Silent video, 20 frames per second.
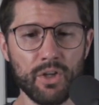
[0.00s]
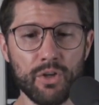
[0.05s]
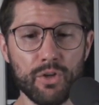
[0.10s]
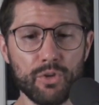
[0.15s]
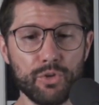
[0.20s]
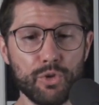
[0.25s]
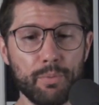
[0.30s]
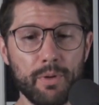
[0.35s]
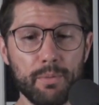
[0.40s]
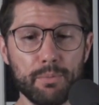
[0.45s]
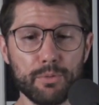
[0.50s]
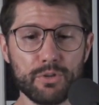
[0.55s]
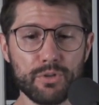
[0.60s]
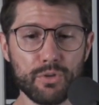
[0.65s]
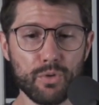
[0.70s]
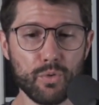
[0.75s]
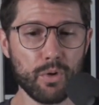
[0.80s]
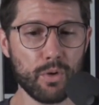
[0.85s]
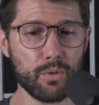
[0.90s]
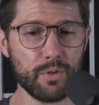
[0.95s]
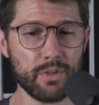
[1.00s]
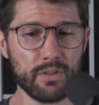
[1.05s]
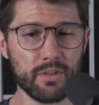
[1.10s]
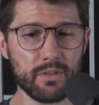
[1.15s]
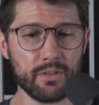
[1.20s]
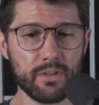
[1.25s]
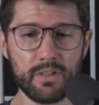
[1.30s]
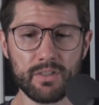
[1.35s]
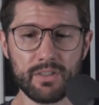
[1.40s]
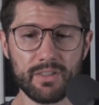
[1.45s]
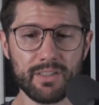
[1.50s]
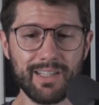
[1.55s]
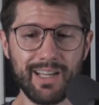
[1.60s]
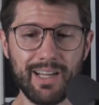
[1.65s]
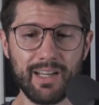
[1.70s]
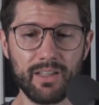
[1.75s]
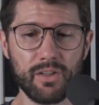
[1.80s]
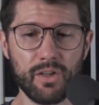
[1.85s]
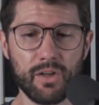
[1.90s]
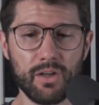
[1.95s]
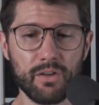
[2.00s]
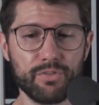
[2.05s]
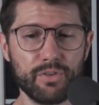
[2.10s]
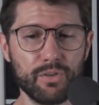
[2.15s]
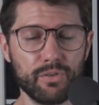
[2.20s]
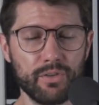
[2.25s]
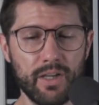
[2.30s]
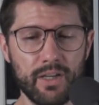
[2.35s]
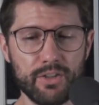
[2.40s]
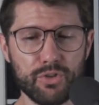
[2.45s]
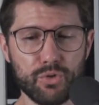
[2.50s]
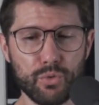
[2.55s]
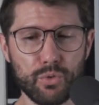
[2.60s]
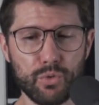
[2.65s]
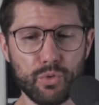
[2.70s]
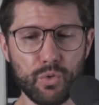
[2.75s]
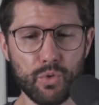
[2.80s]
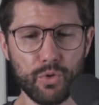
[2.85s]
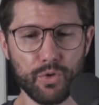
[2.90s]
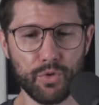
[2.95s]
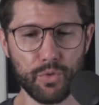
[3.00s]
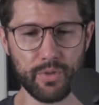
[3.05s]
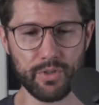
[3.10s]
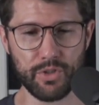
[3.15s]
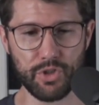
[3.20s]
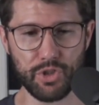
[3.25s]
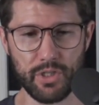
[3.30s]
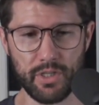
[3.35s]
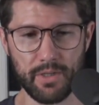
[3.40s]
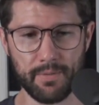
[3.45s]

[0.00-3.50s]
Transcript: Do people still quote it? Does the dialogue feel natural or cringy?